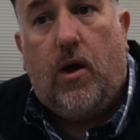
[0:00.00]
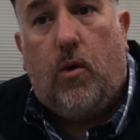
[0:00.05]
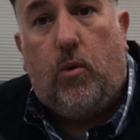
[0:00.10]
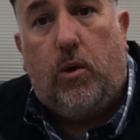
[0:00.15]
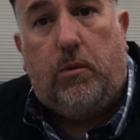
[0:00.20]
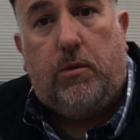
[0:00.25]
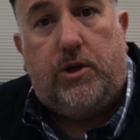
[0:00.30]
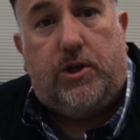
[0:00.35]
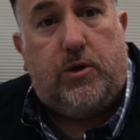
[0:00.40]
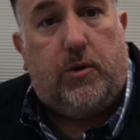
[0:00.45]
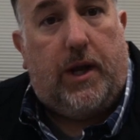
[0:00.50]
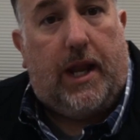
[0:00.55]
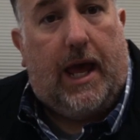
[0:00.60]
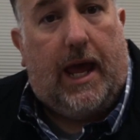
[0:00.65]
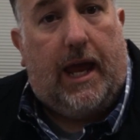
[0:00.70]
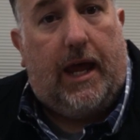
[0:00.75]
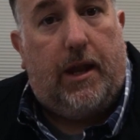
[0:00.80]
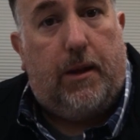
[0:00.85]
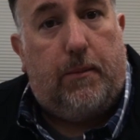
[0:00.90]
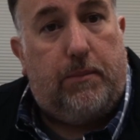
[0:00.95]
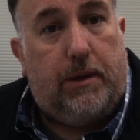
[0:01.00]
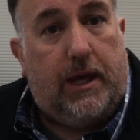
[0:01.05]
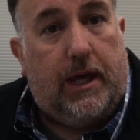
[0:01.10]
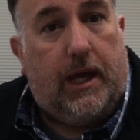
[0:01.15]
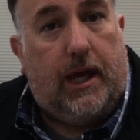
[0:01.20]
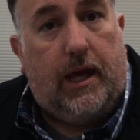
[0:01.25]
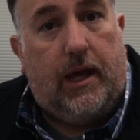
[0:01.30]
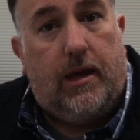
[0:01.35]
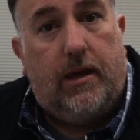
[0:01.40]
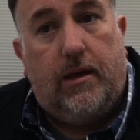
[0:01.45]
we would do an A and a
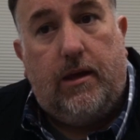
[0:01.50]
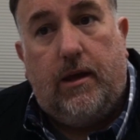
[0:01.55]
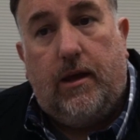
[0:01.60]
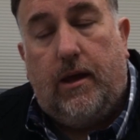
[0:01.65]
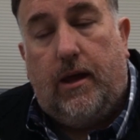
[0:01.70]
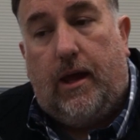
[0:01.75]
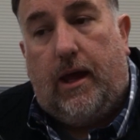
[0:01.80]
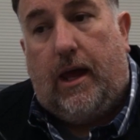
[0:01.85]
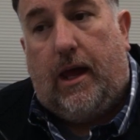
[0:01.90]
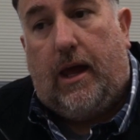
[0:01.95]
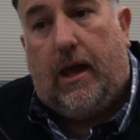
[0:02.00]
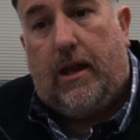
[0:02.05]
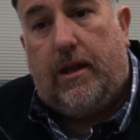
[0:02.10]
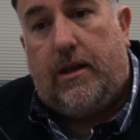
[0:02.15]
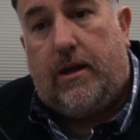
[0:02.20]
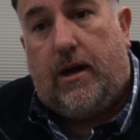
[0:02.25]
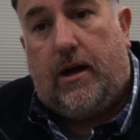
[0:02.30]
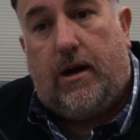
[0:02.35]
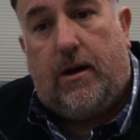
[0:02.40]
B, and